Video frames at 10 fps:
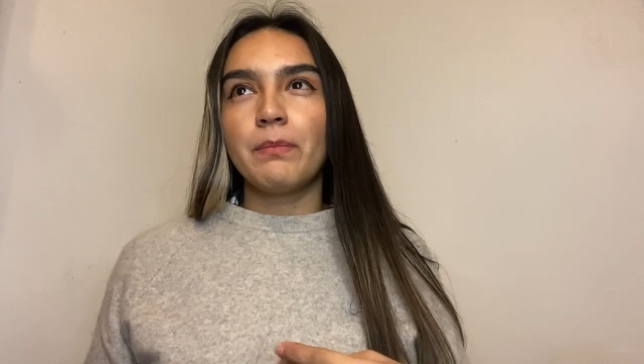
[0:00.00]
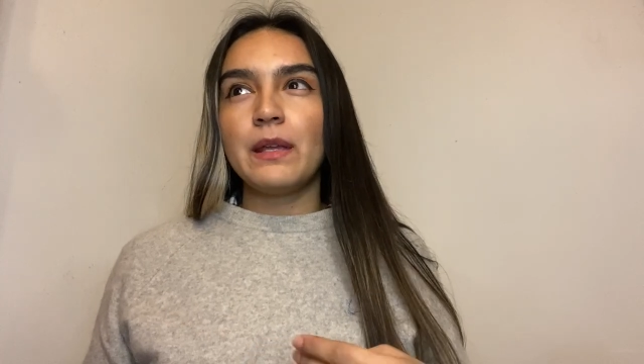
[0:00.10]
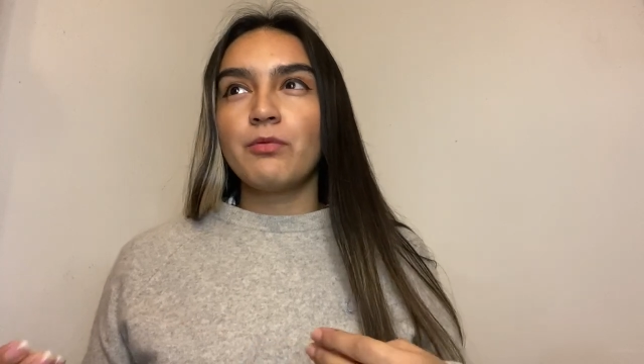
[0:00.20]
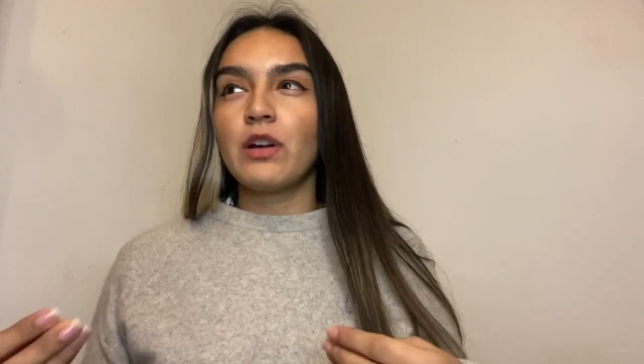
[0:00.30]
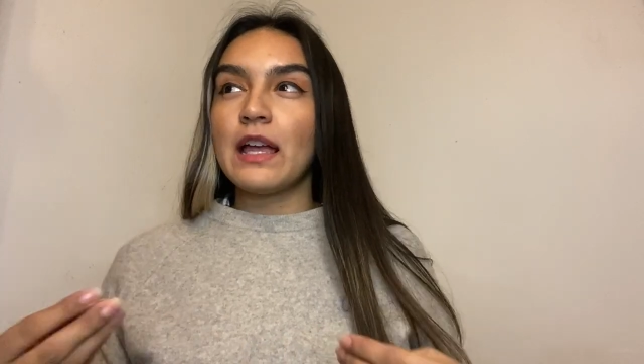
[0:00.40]

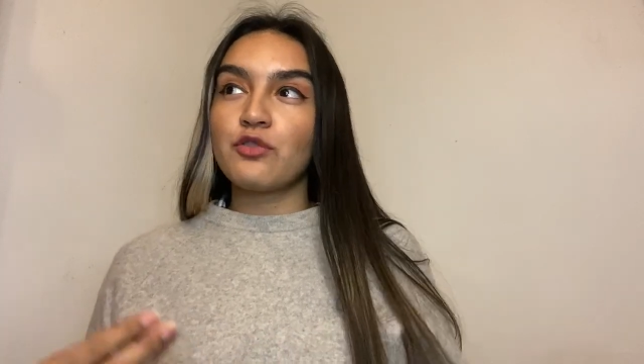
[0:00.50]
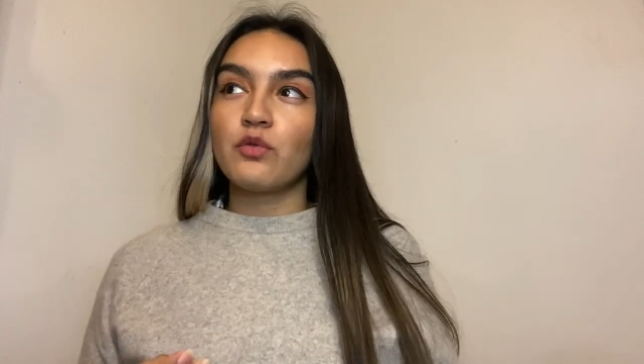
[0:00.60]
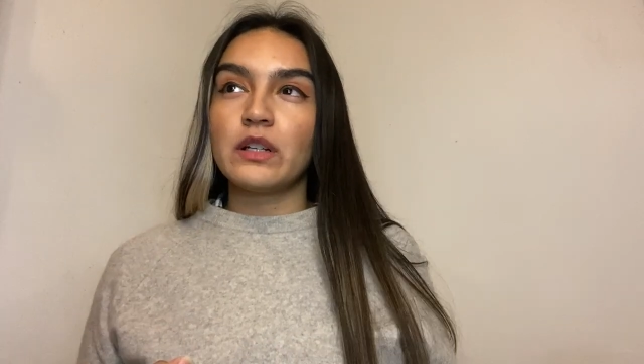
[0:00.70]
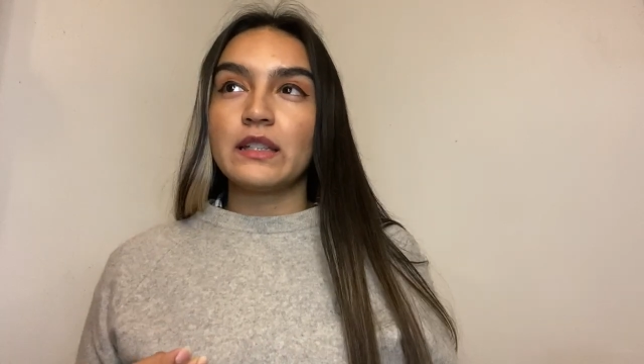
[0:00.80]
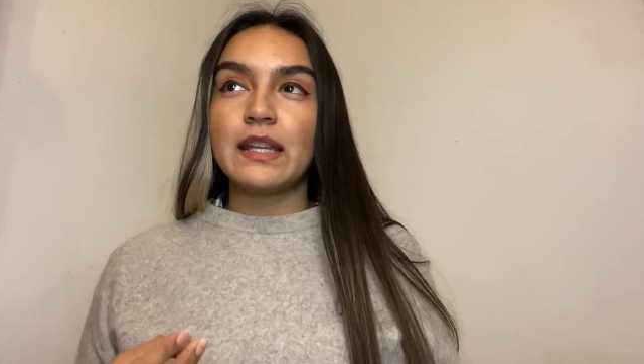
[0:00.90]
people cancel
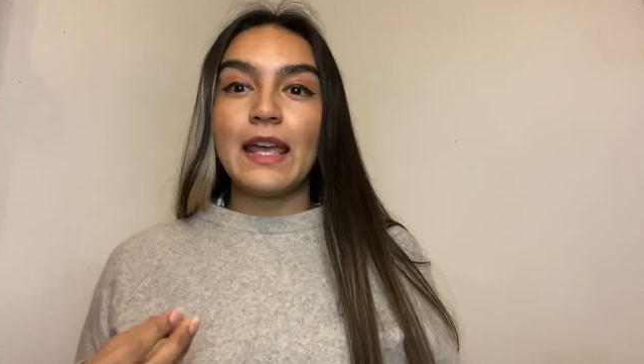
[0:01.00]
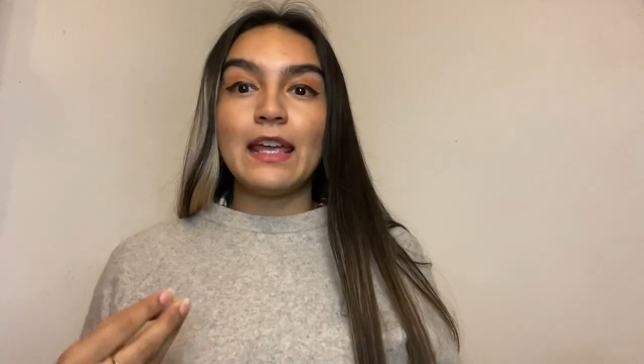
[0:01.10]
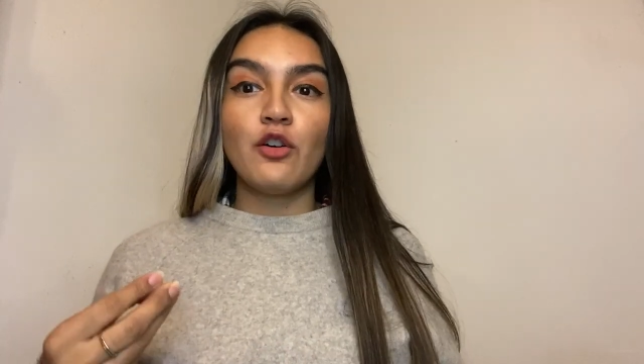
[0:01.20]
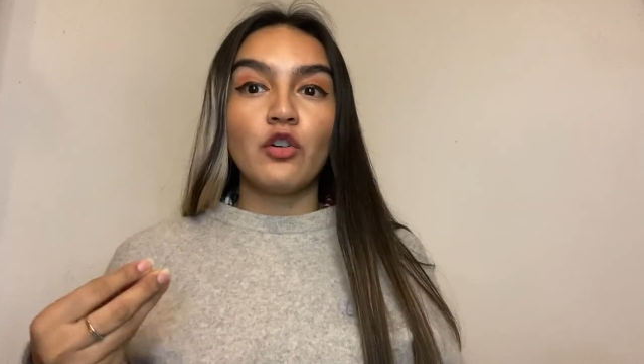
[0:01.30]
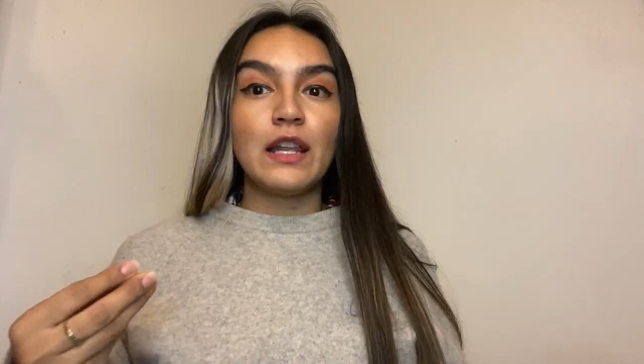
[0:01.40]
on the day
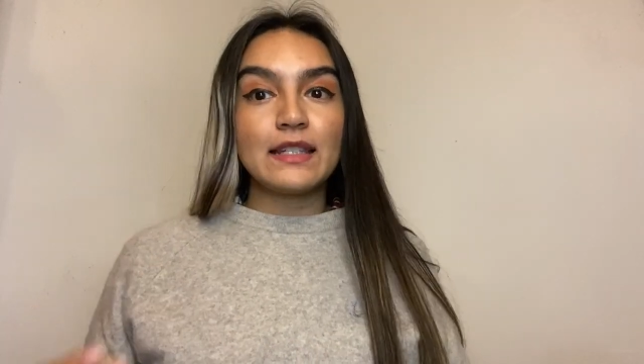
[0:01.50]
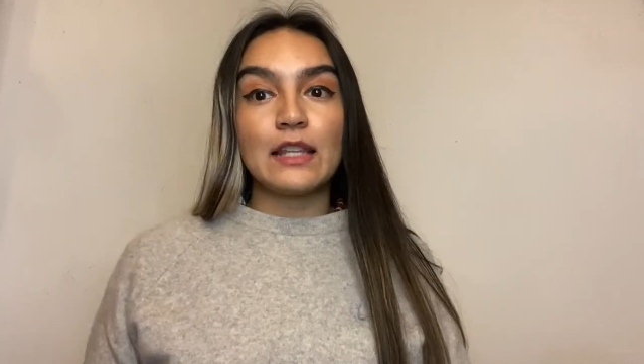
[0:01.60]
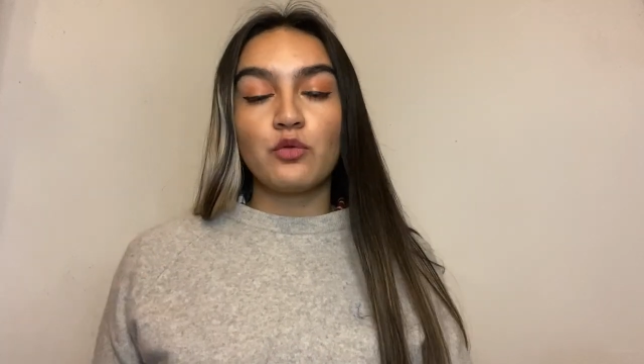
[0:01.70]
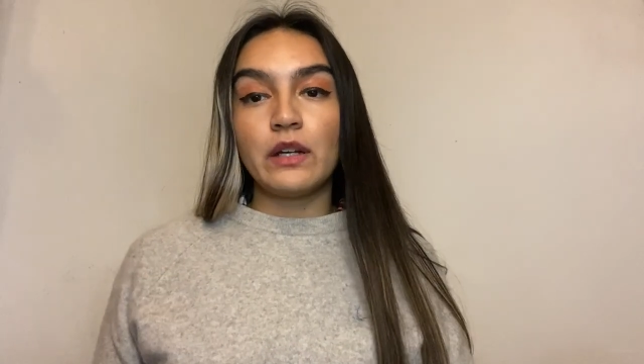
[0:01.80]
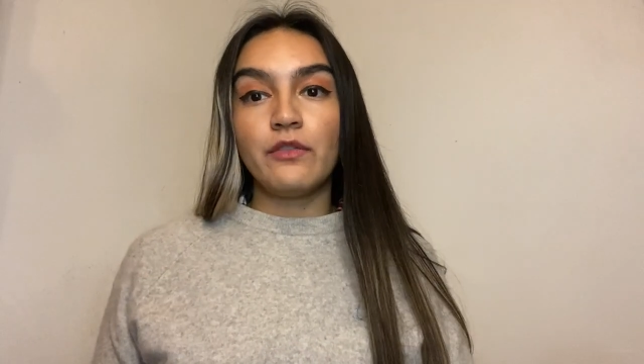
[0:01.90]
or less
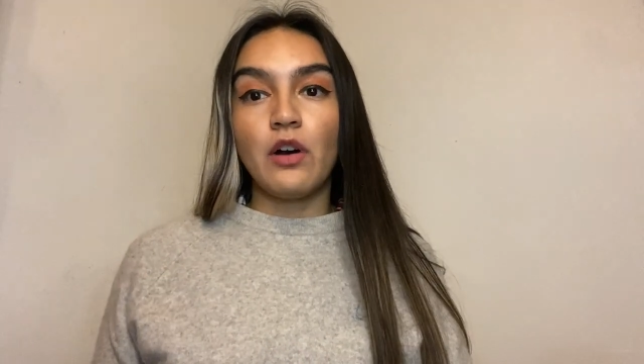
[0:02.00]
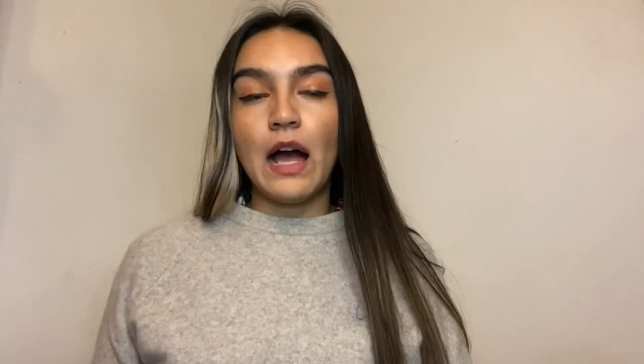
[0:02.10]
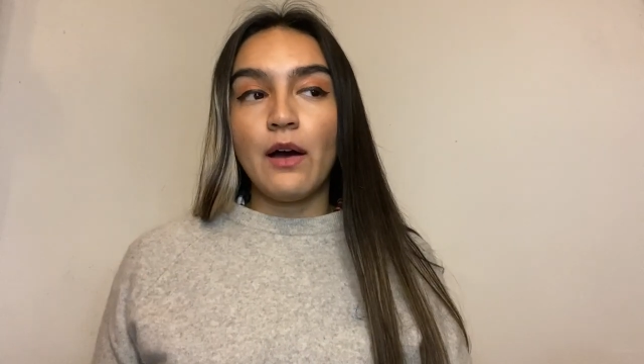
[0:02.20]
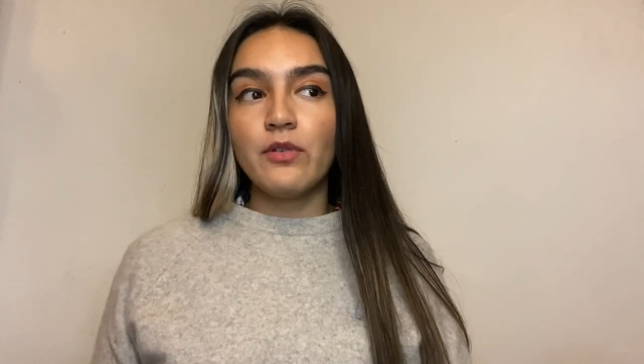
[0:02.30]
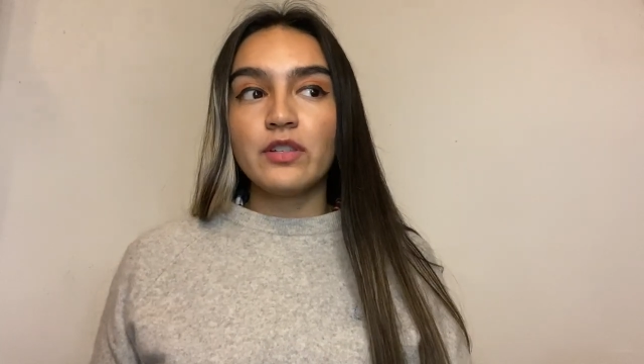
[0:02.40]
than 24
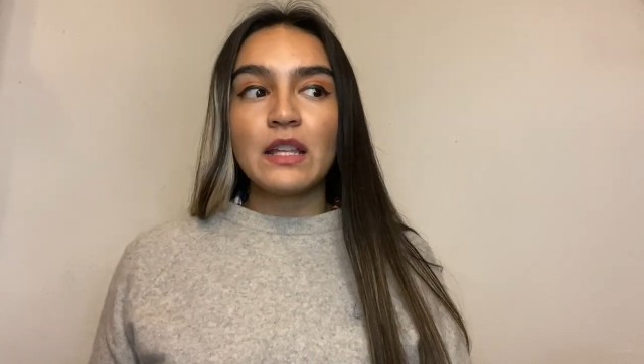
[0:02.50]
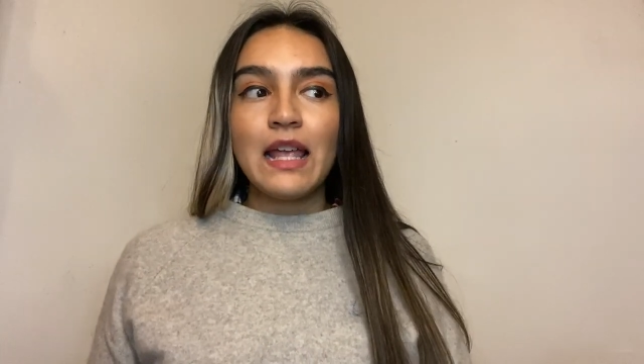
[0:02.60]
hours,